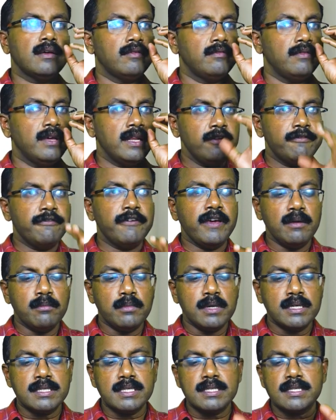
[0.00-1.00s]
very
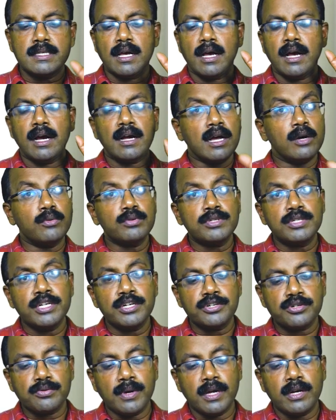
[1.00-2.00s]
famous, acoustic
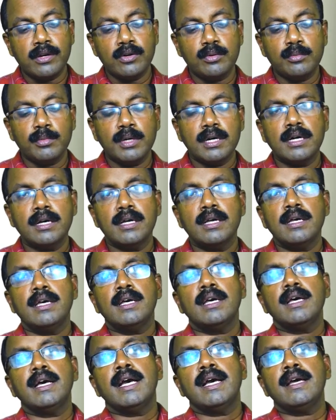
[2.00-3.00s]
schwannoma,
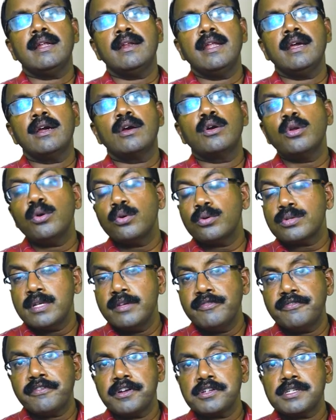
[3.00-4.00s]
and a close
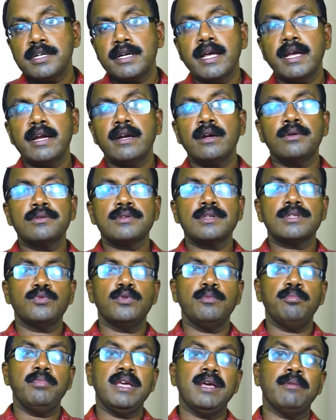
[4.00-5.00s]
differential diagnosis
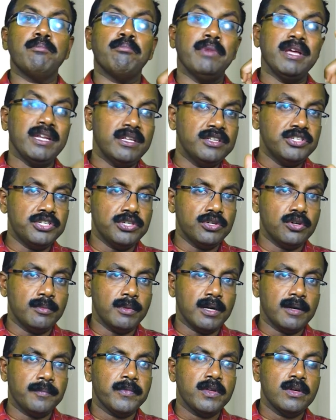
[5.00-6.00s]
would be a
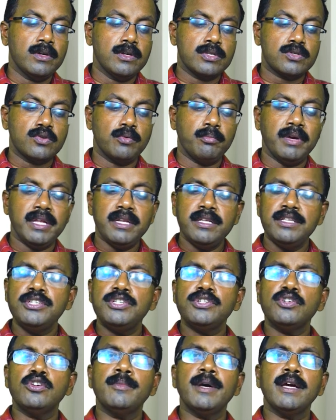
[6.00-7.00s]
meningioma. So
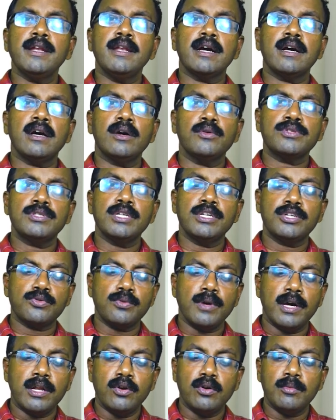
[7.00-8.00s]
meningioma and acoustic
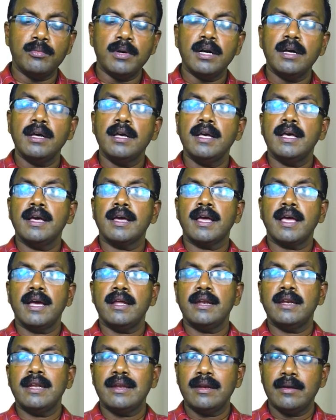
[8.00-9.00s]
schwannoma
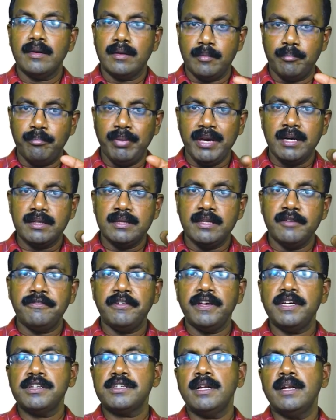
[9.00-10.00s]
can pick the
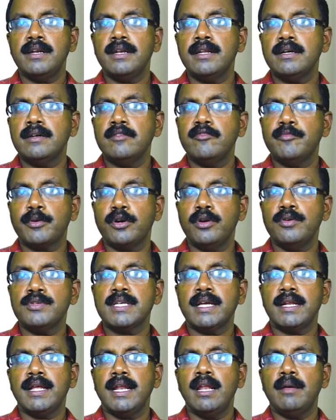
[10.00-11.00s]
facial nerve,
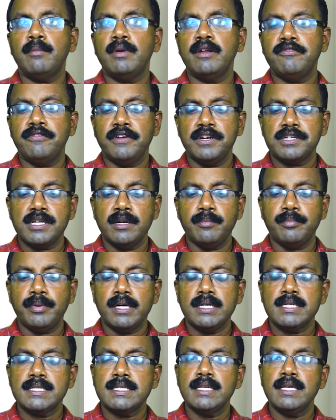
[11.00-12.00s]
producing an element facial
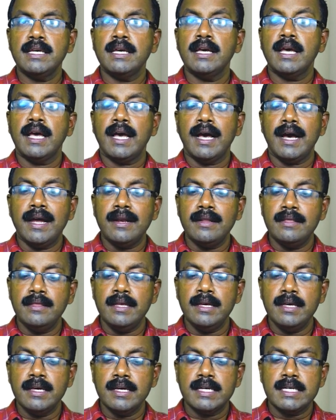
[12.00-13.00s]
palsy at
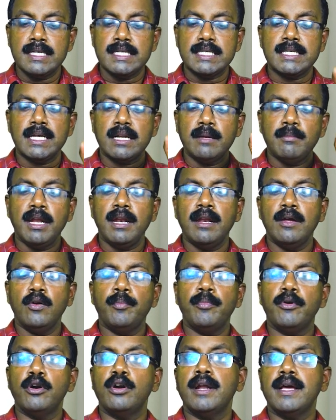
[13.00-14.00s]
the
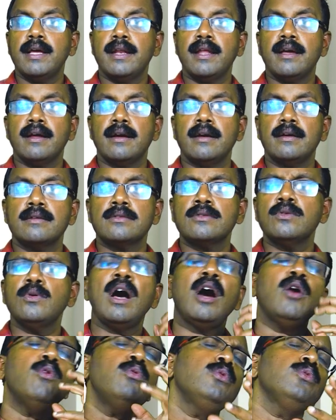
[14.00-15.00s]
Cerebello Pontine angle. So
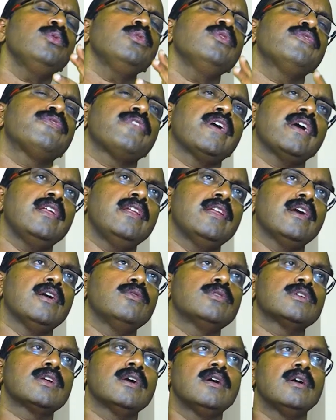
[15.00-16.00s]
how do you find
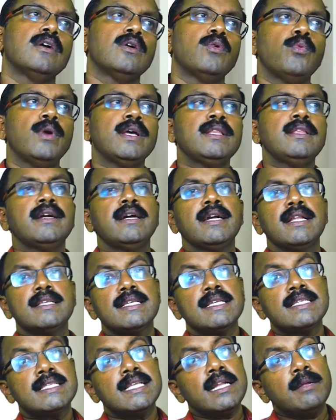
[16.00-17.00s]
out whether it is
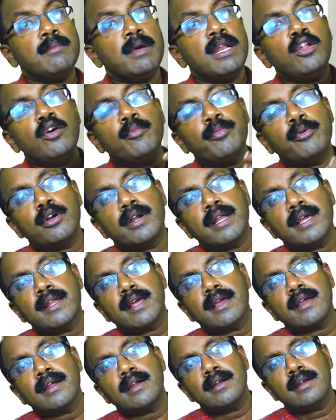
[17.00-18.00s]
a Cerebello Pontine
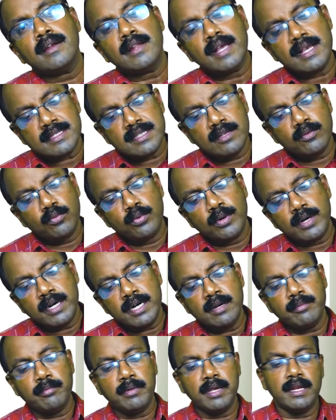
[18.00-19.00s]
angle? As the
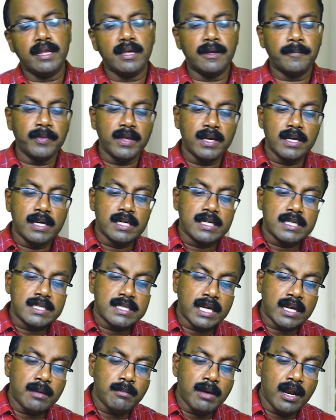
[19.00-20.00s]
word meaning,
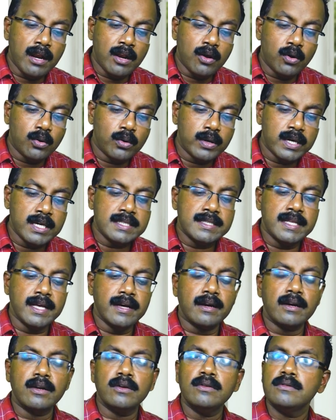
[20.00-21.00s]
cerebello is
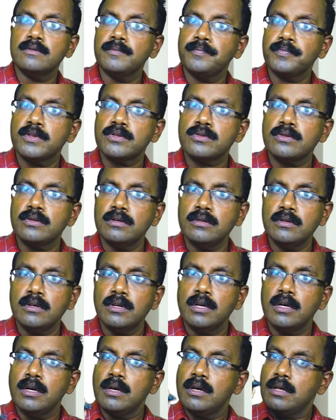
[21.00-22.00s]
there, no? So
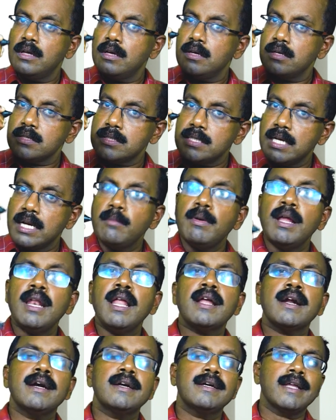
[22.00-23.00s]

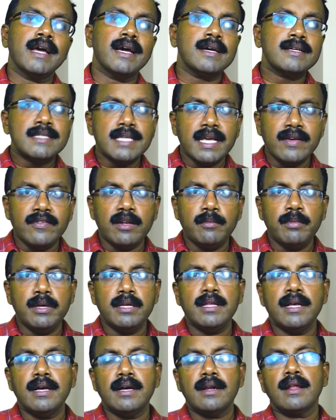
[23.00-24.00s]
cerebellar ataxia will be
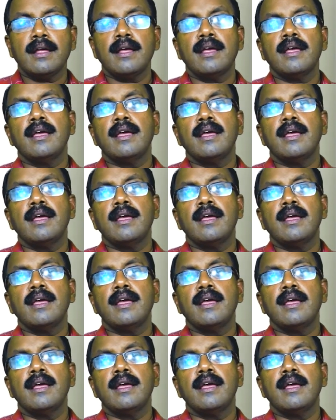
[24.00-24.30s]
there